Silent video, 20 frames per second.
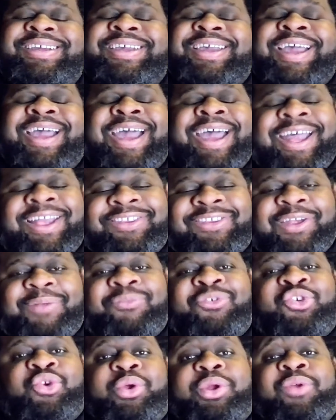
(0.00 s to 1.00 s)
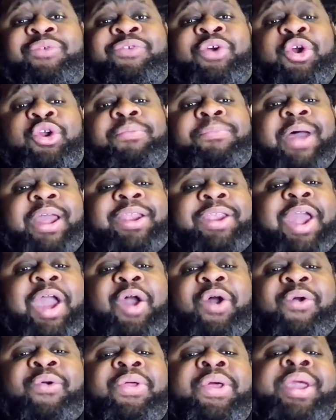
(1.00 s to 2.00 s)
As I'm sure you've heard by
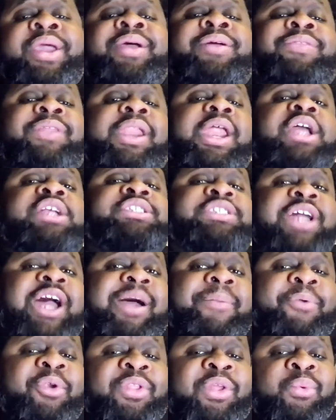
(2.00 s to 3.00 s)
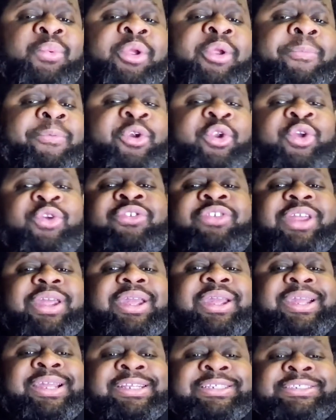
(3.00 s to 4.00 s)
now, the next opera that we are
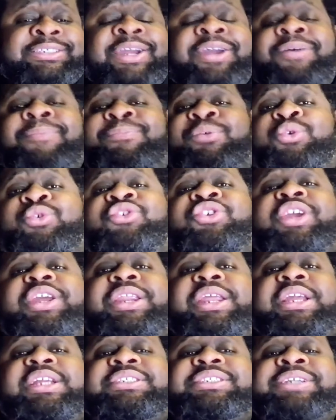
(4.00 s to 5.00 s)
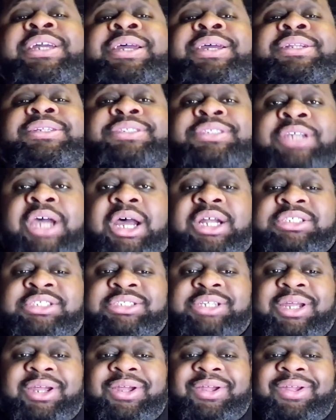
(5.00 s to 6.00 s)
producing is Puccini's
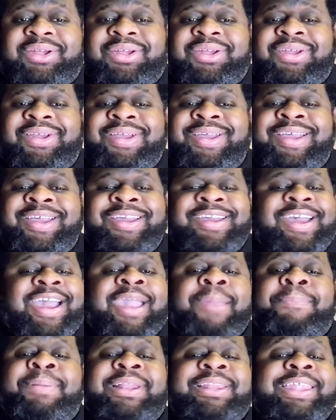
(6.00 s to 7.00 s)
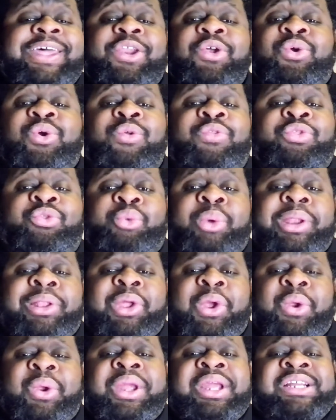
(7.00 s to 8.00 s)
Tosca, a political
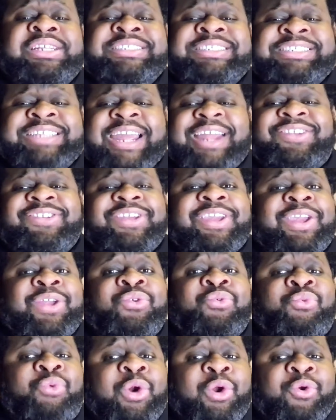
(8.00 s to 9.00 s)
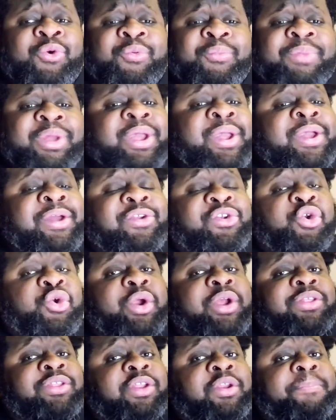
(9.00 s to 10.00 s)
thriller set in Rome
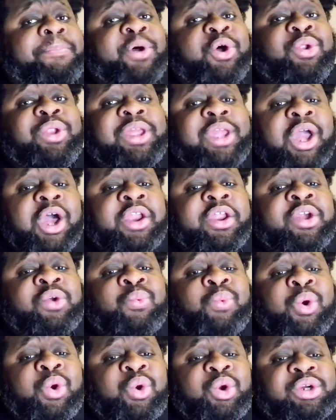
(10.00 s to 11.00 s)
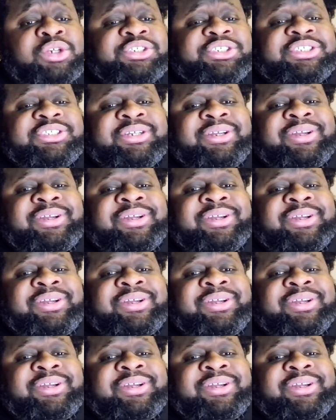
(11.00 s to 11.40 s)
during the Napoleonic Wars.